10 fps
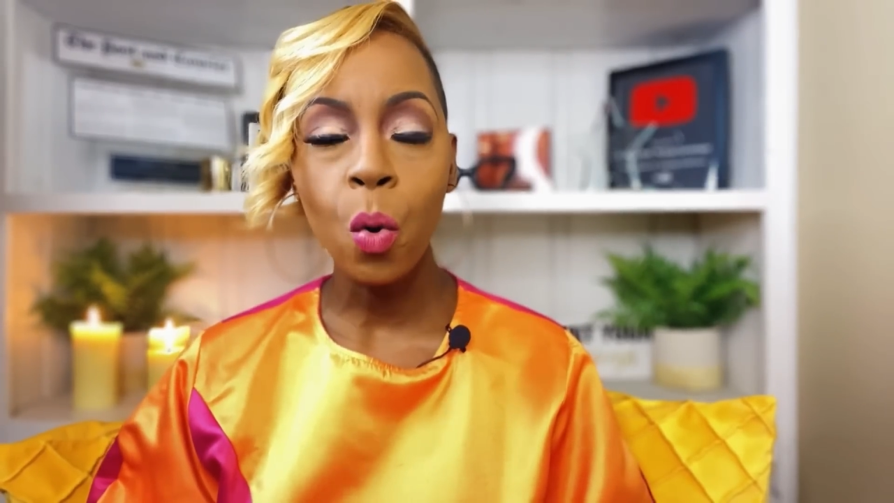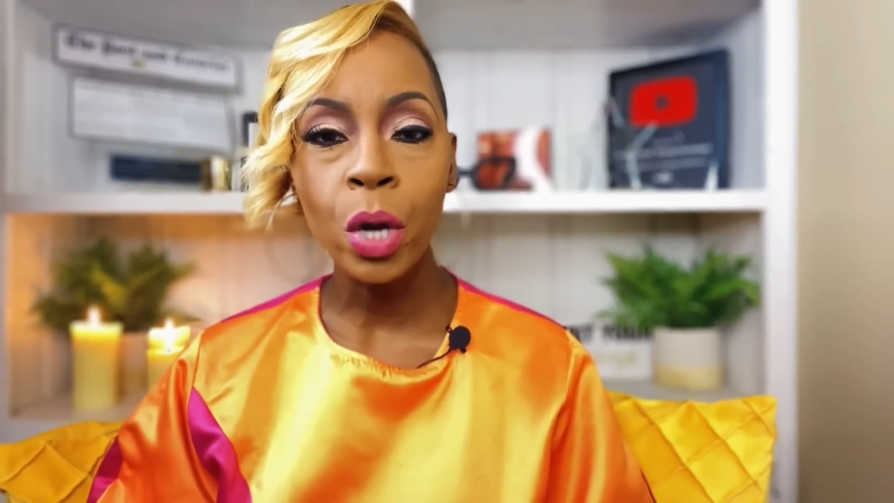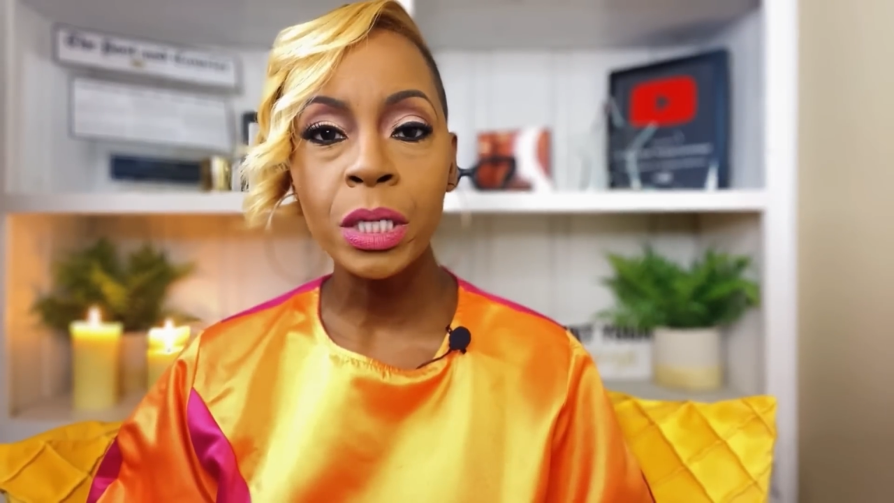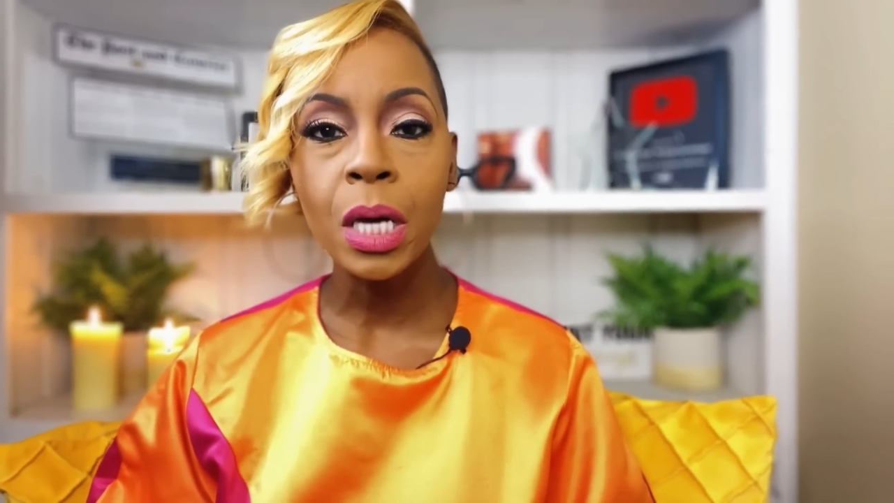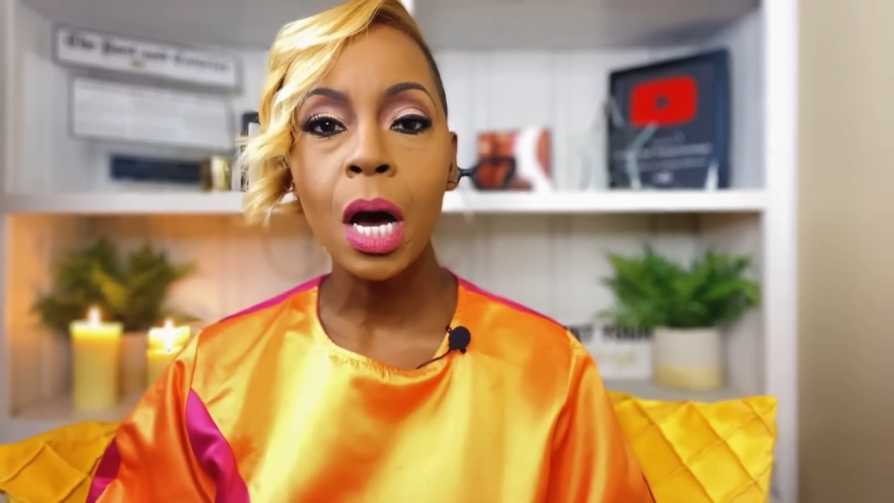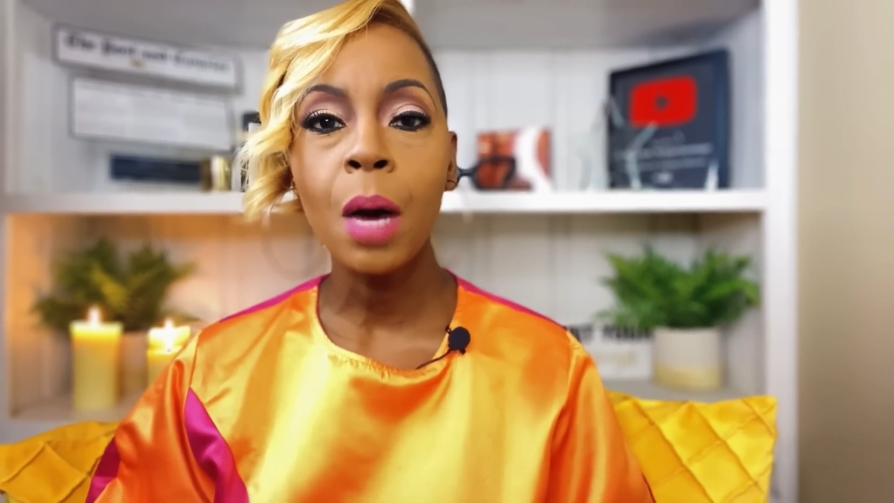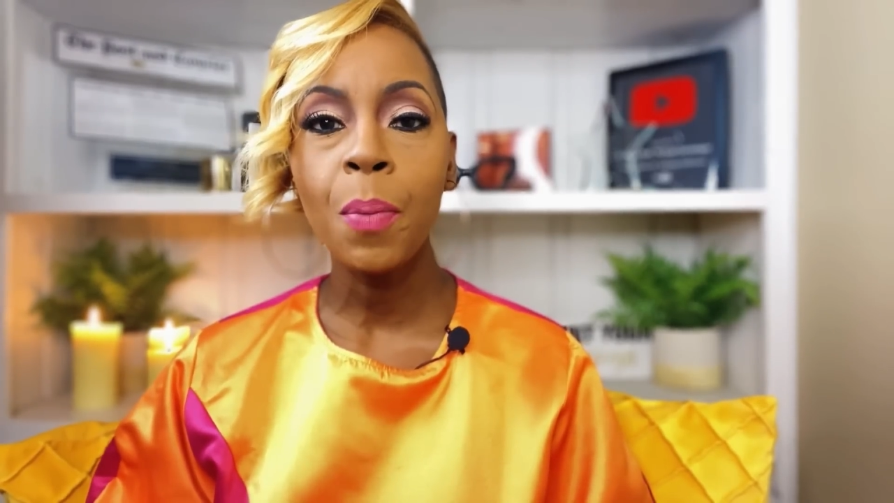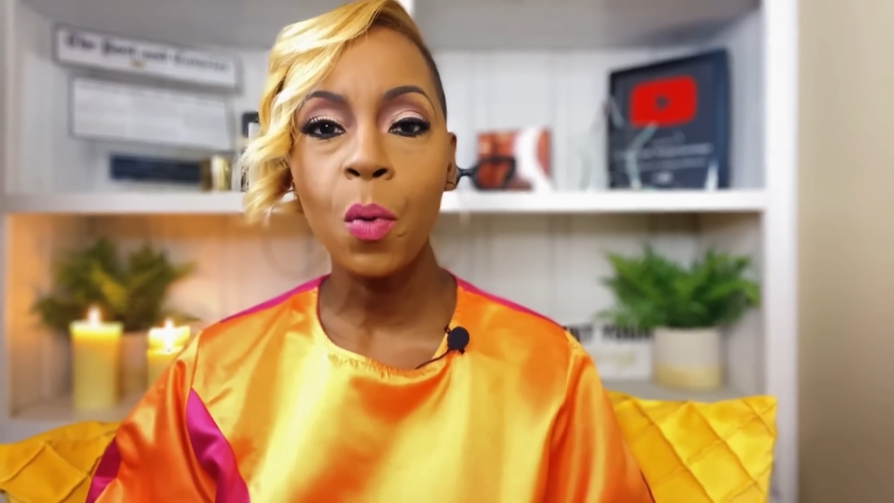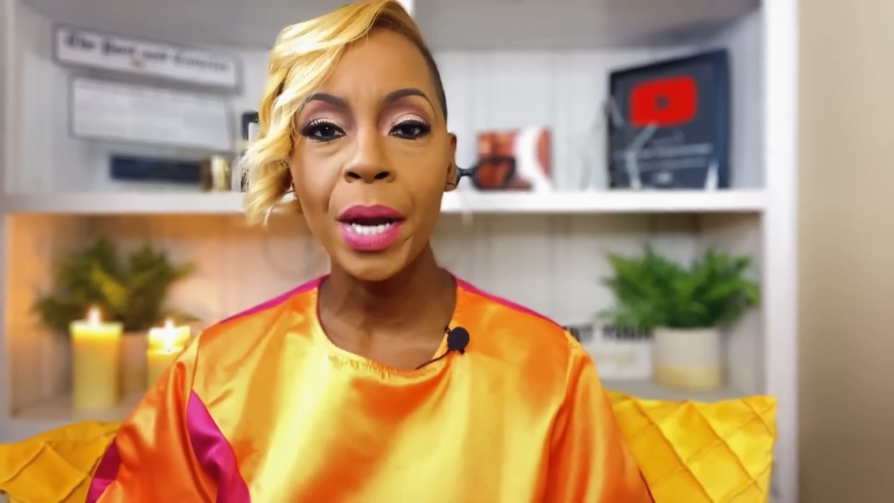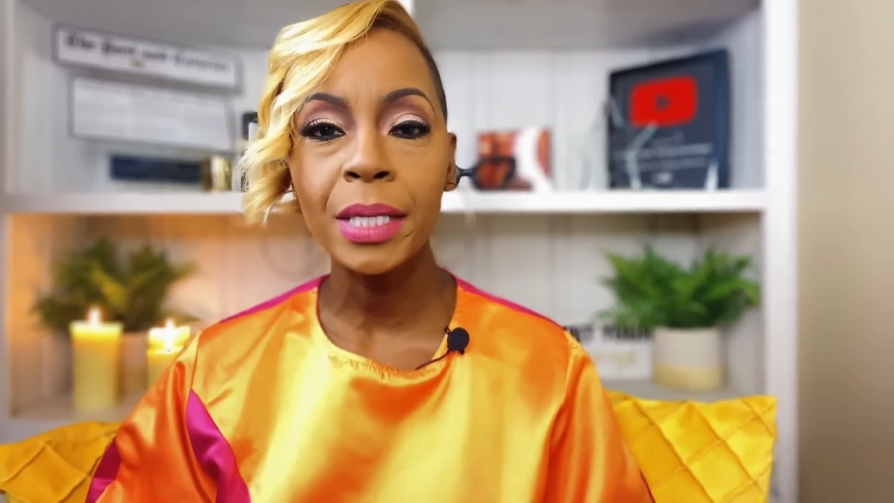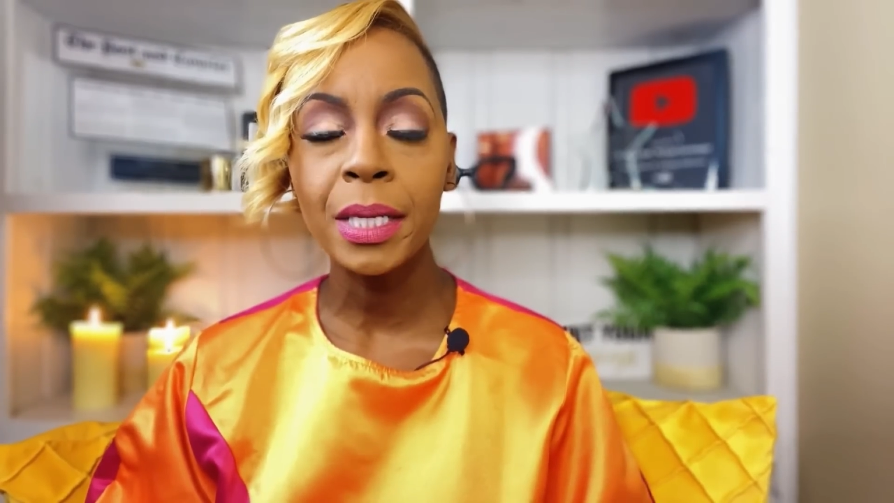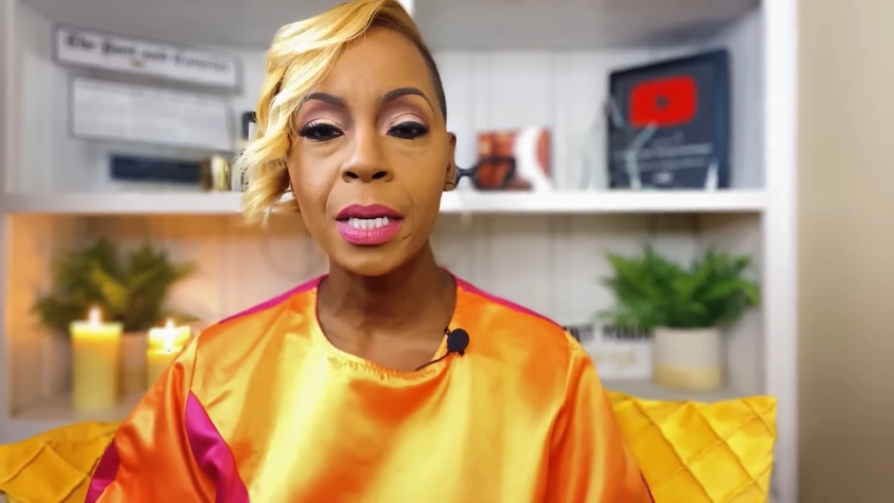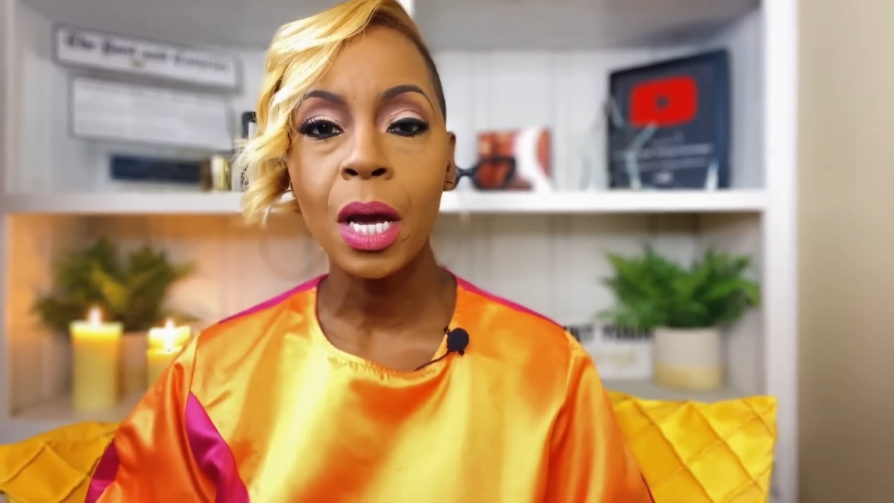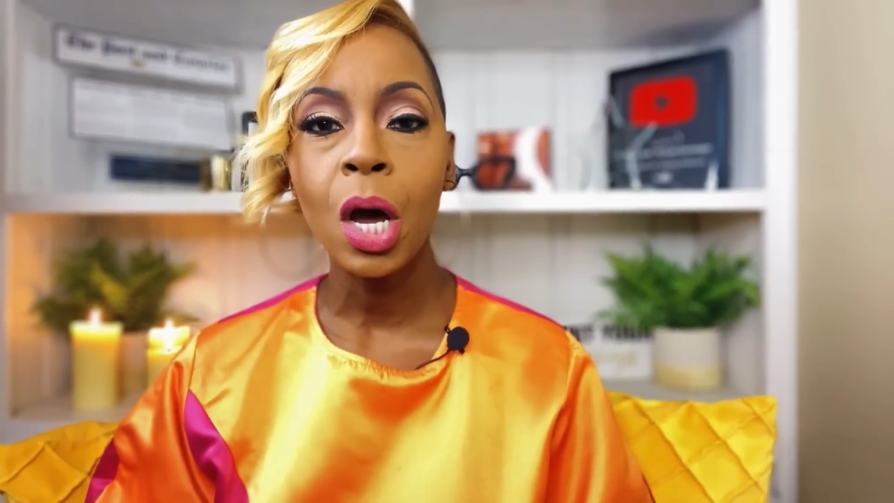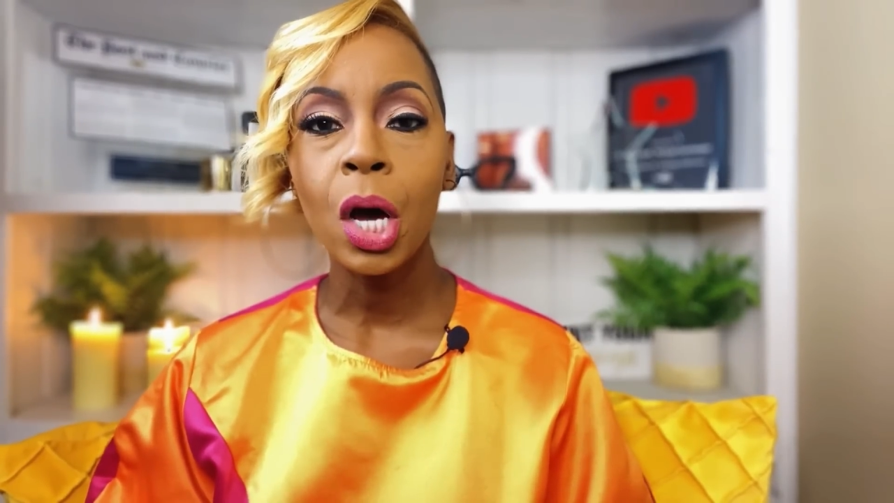
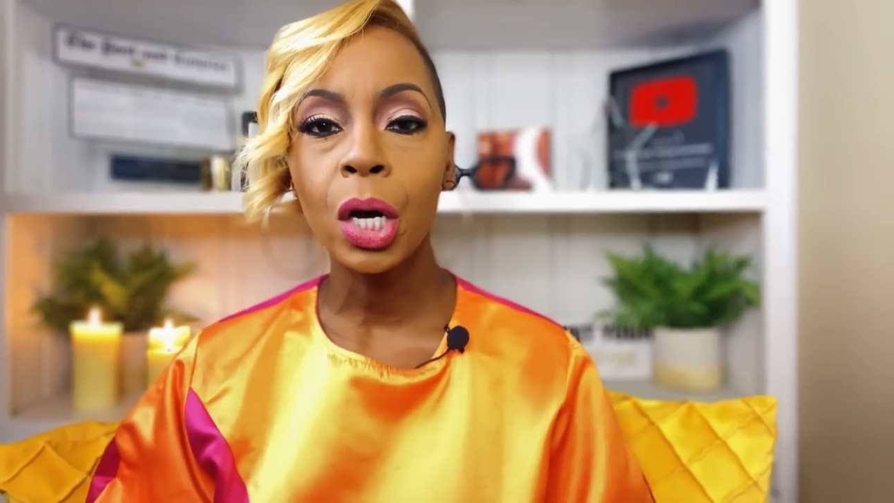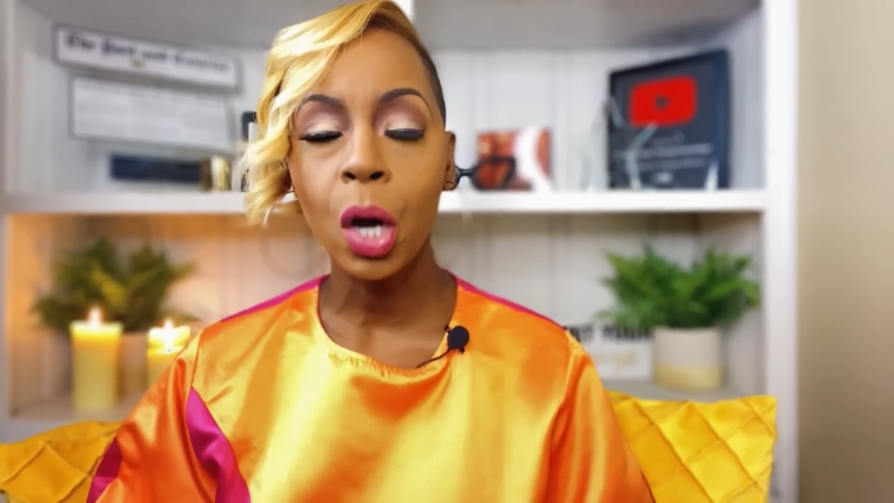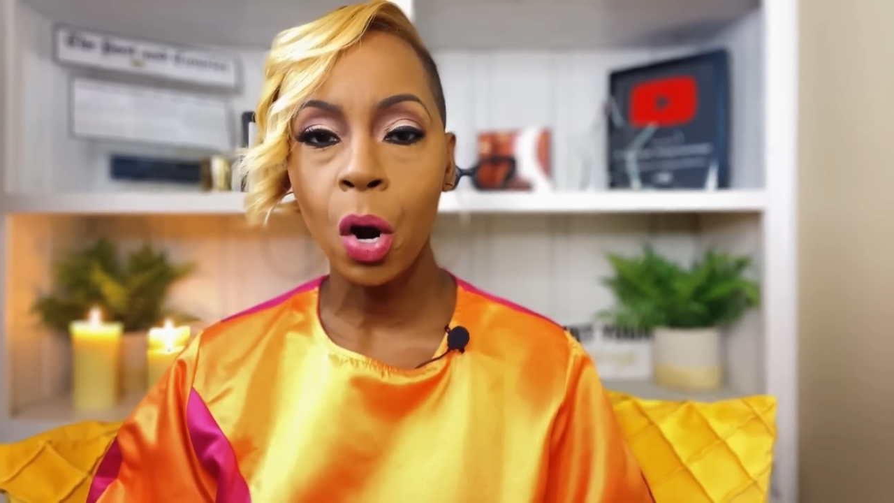court-appointed